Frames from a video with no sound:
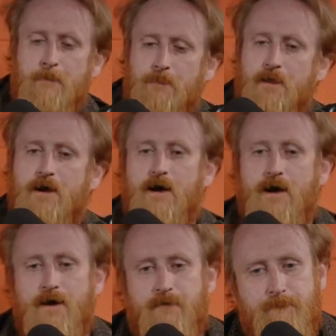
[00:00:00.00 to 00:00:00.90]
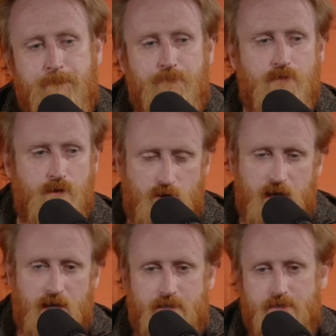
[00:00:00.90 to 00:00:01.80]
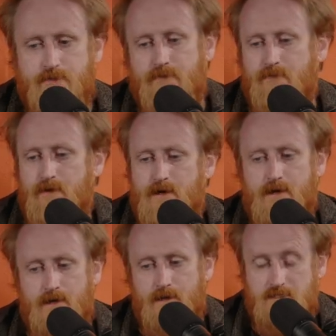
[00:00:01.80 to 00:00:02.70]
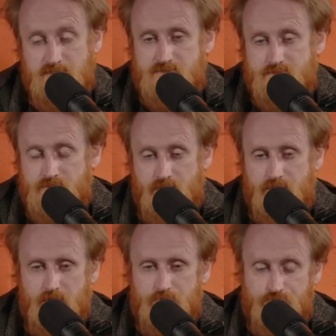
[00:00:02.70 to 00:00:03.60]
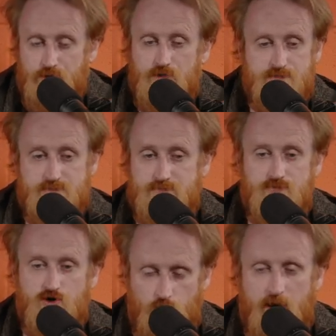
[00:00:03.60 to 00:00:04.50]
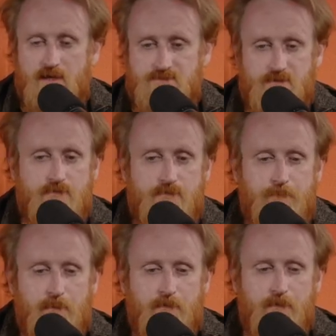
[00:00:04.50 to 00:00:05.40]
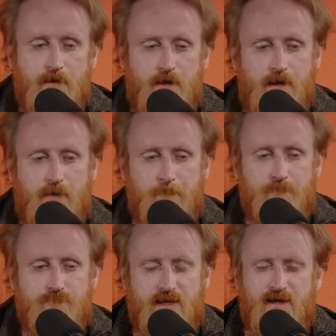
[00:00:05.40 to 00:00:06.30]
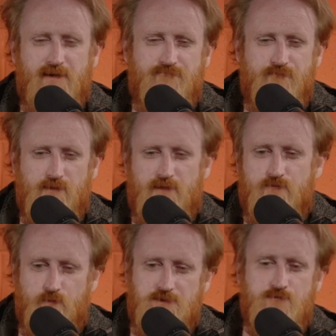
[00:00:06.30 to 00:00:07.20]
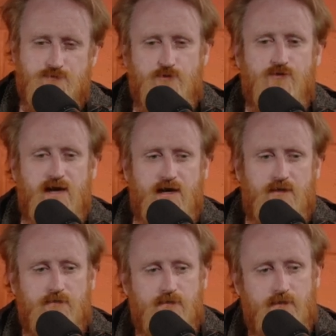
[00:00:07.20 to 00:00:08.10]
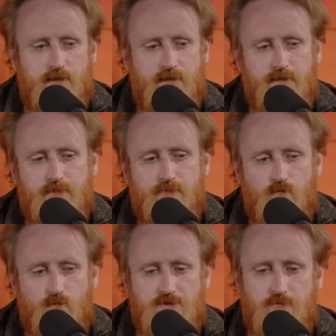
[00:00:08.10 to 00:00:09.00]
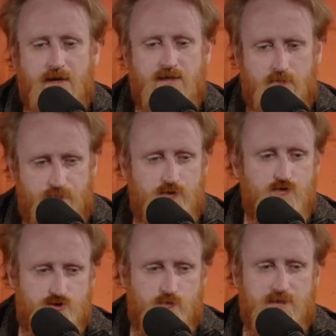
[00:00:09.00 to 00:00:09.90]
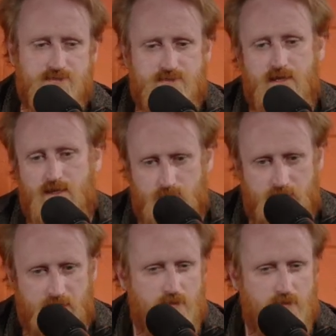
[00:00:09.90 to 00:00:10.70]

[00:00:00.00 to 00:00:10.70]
uh, are headed. Uh, it's it, it, looks crazy, um, and I feel like when you do that, uh, when you make a futuristic like